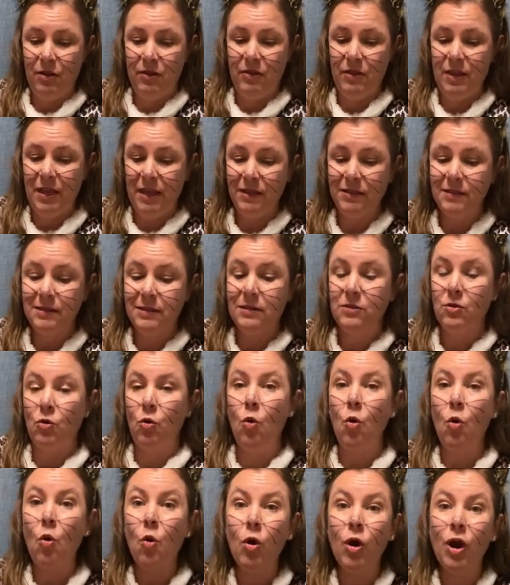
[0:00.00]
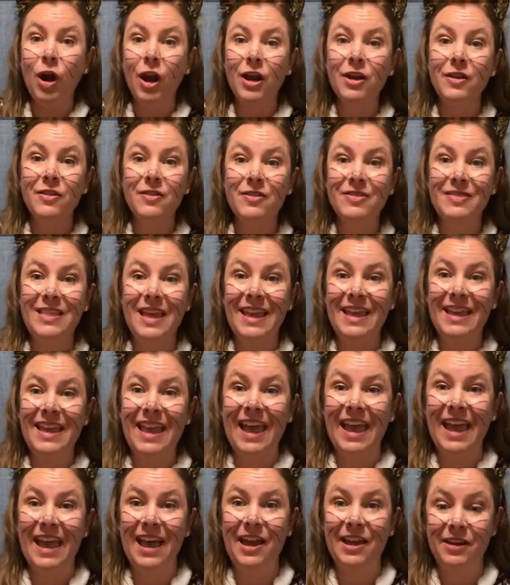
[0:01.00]
This, or they
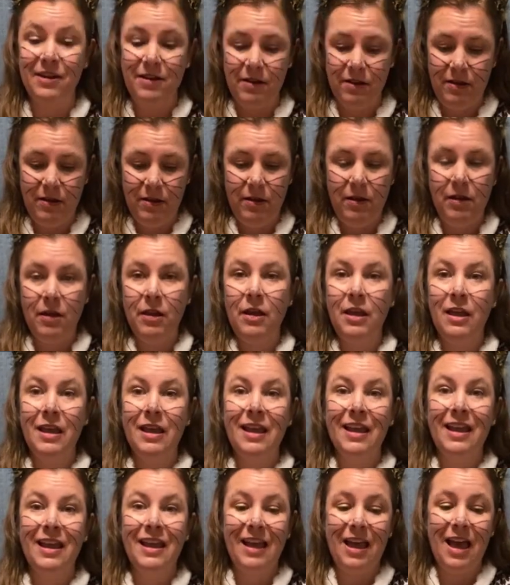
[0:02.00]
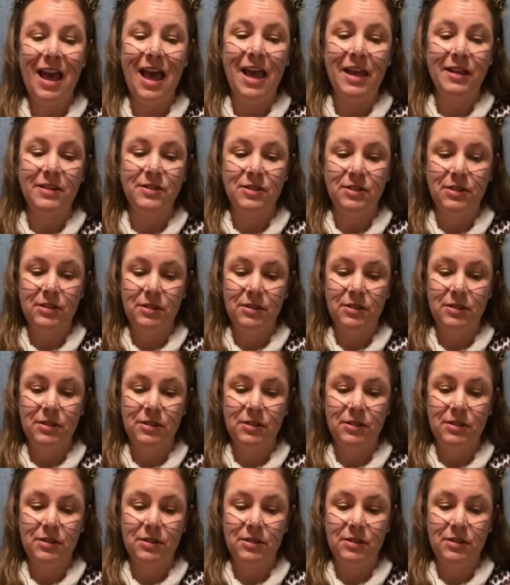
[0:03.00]
can cut.